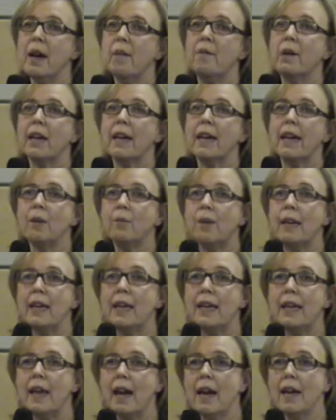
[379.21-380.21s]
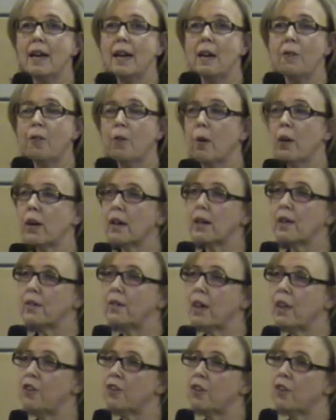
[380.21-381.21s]
But can we get enough
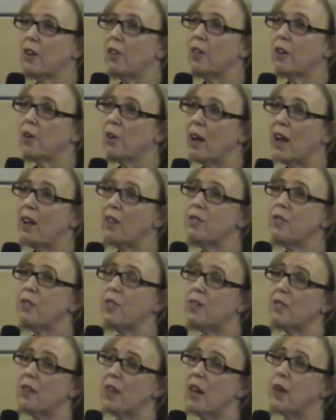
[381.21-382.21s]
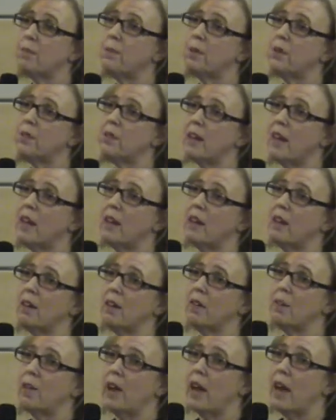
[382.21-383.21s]
organization on the ground so that
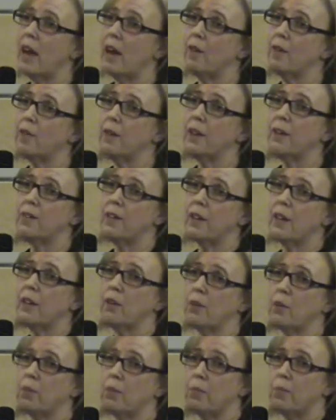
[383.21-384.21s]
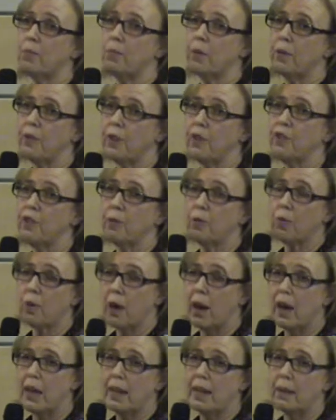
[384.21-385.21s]
10% of every single provincial
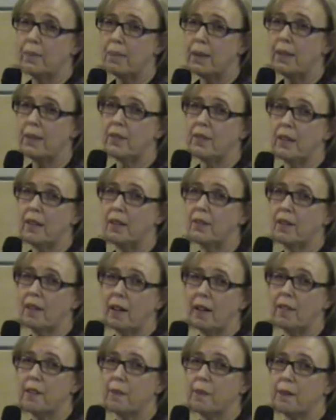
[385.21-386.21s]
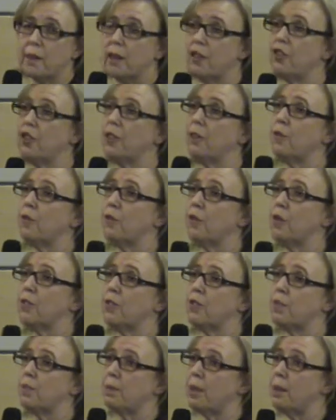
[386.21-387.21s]
riding in BC signs a petition and
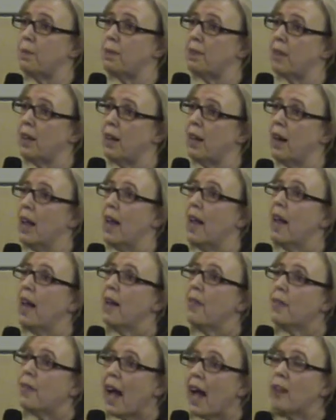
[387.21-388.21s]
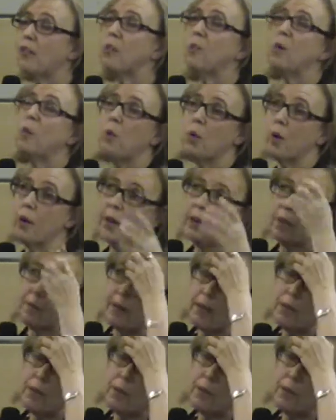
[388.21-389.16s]
forces a plebiscite? That's what worries me.